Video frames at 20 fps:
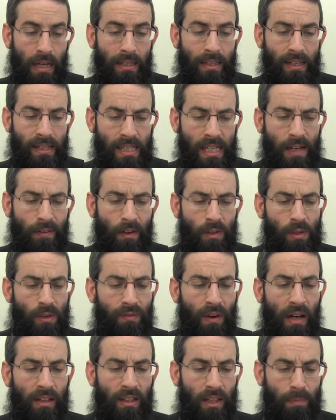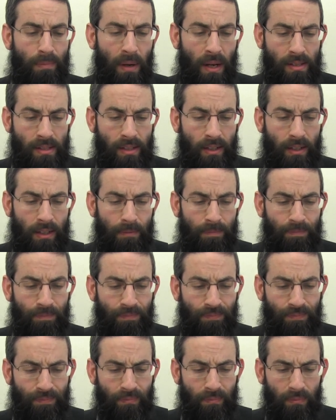Tichseva, as we find in the pasuk,
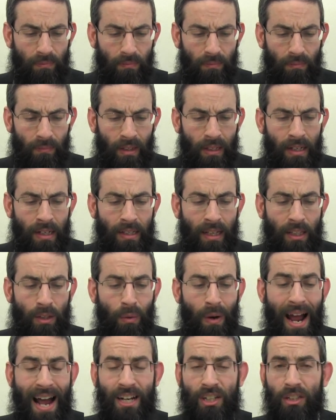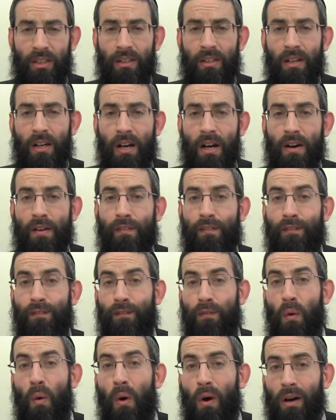that there were actually
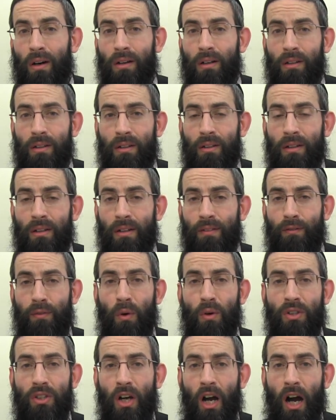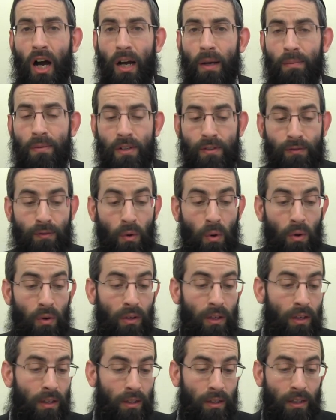four times
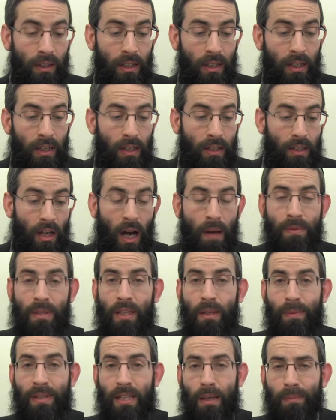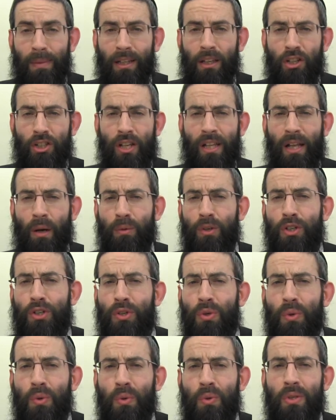in the Beis Hamikdash that we
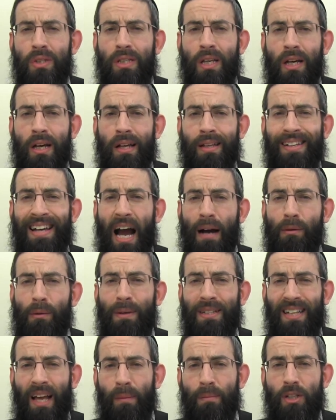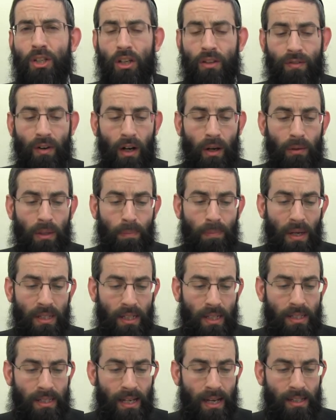use the amma bas chamisha tefachim. The
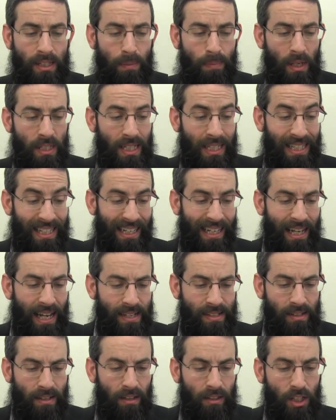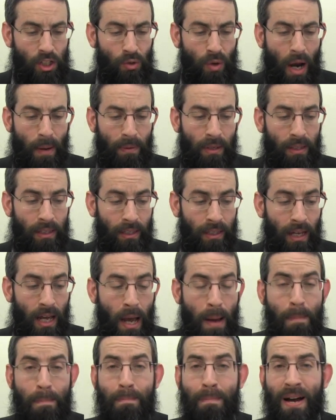pasuk says, the pasuk in Yecheskel describing the
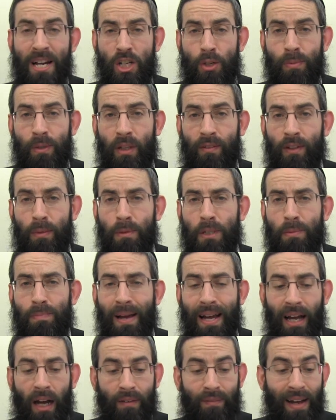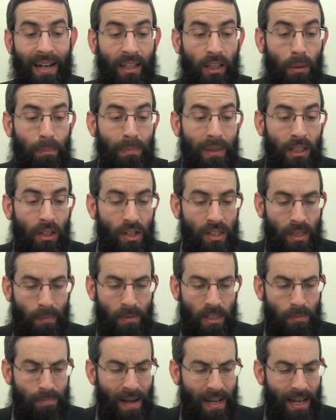measurement of the mizbeach, ve'elu midos
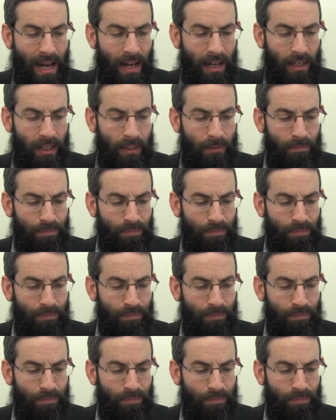hamizbeach.